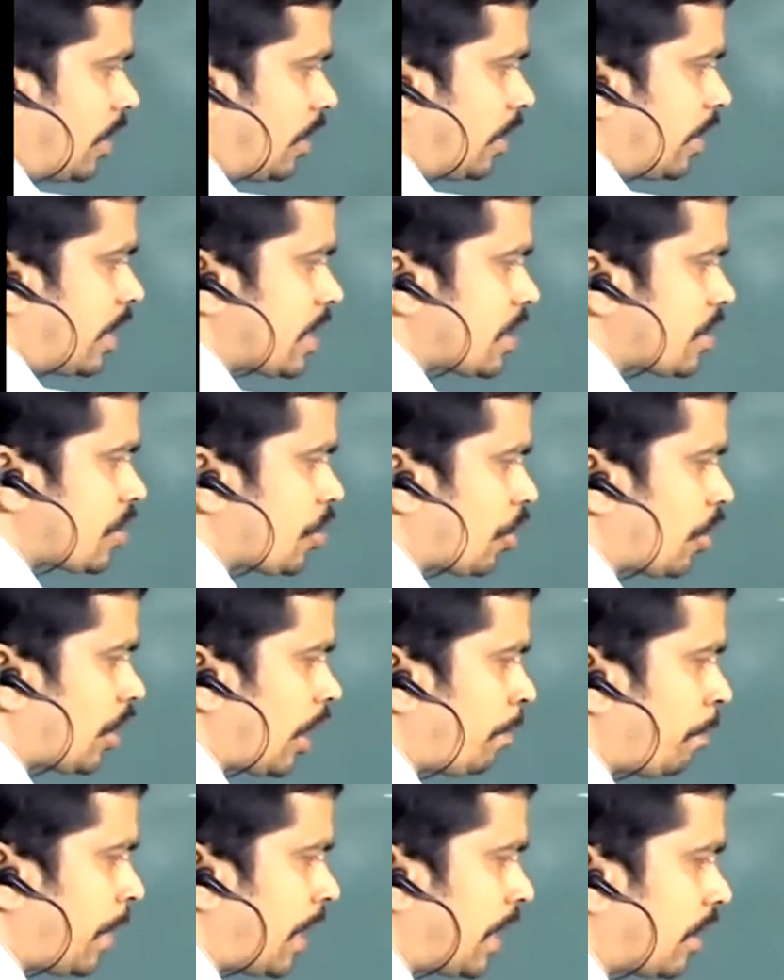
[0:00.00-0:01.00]
This
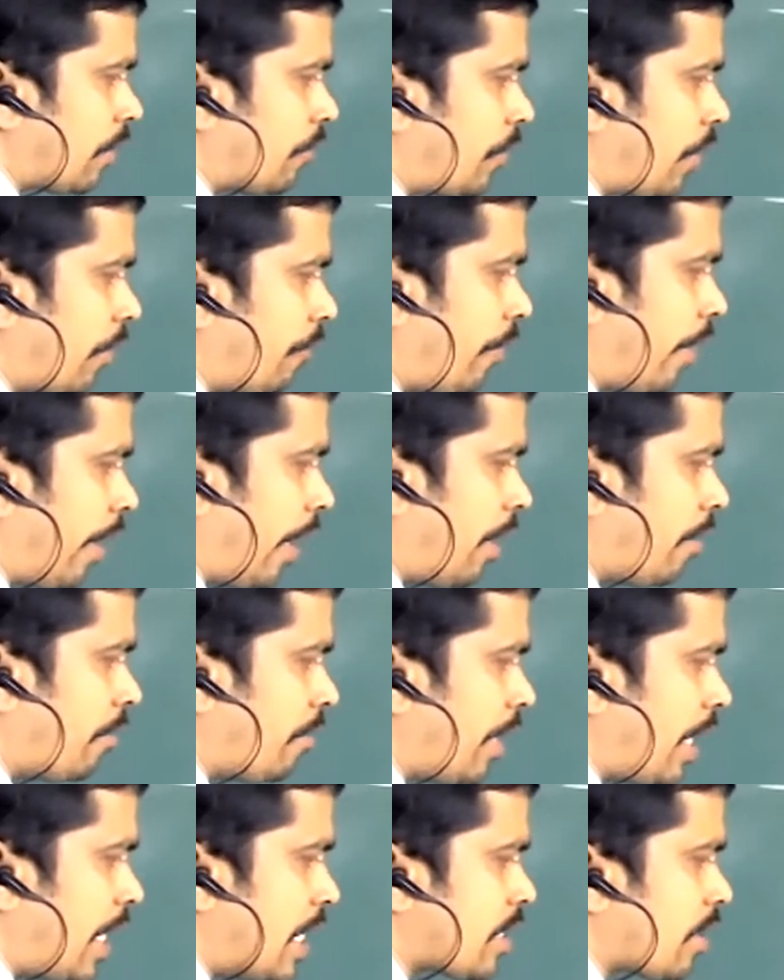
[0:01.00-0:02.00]
total part of the wave
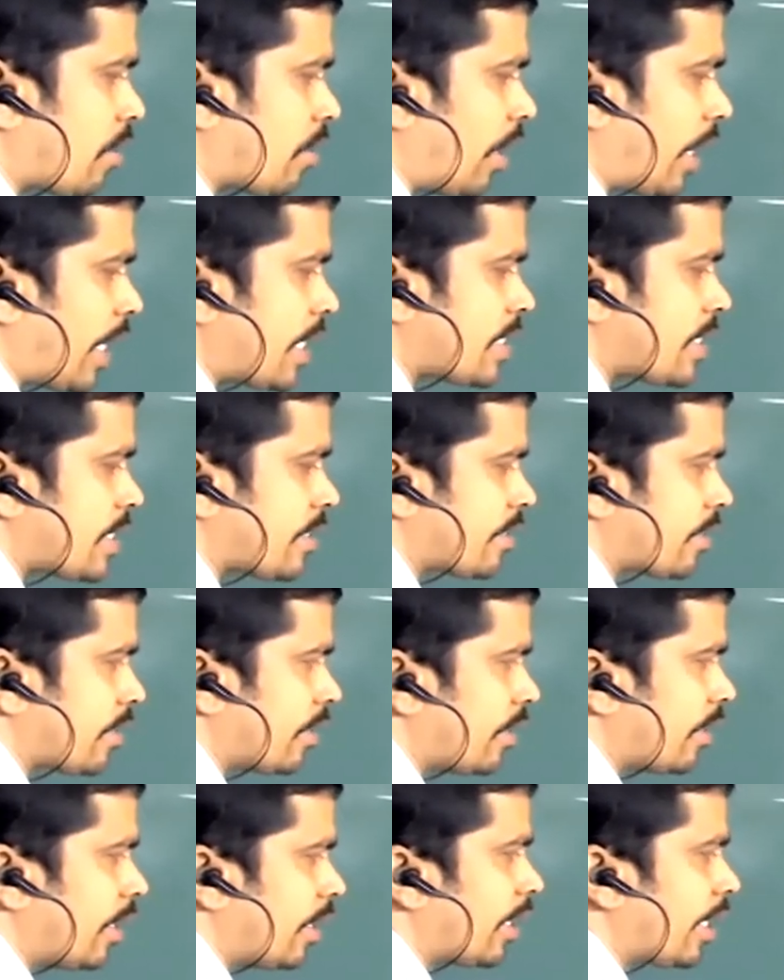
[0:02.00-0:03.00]
is called as
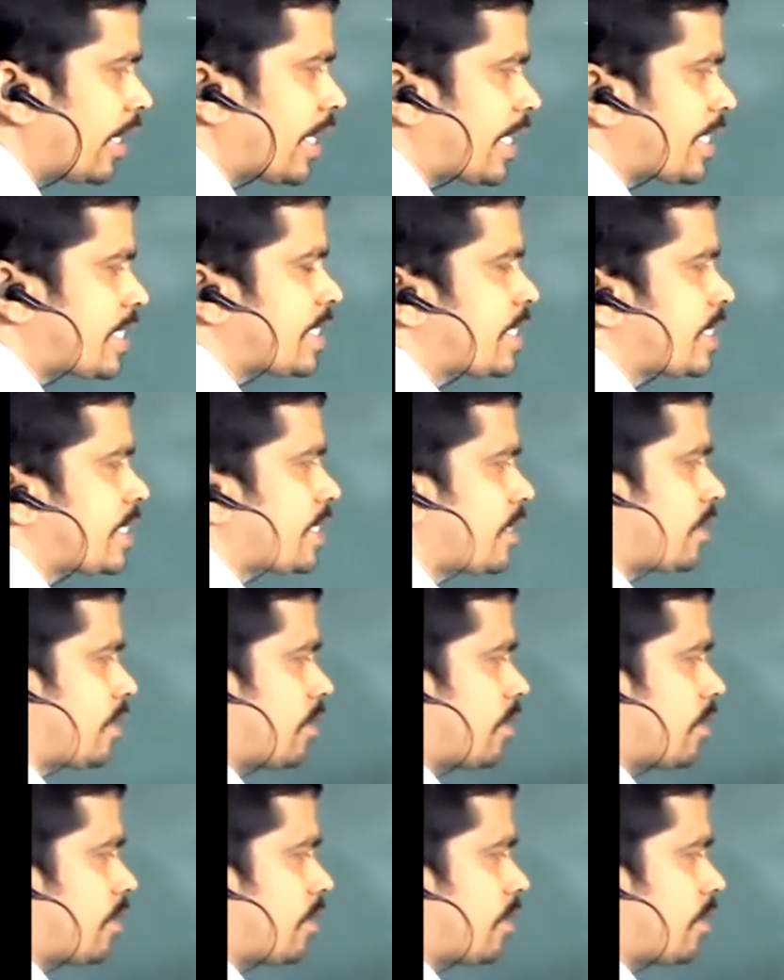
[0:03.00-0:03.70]
crest.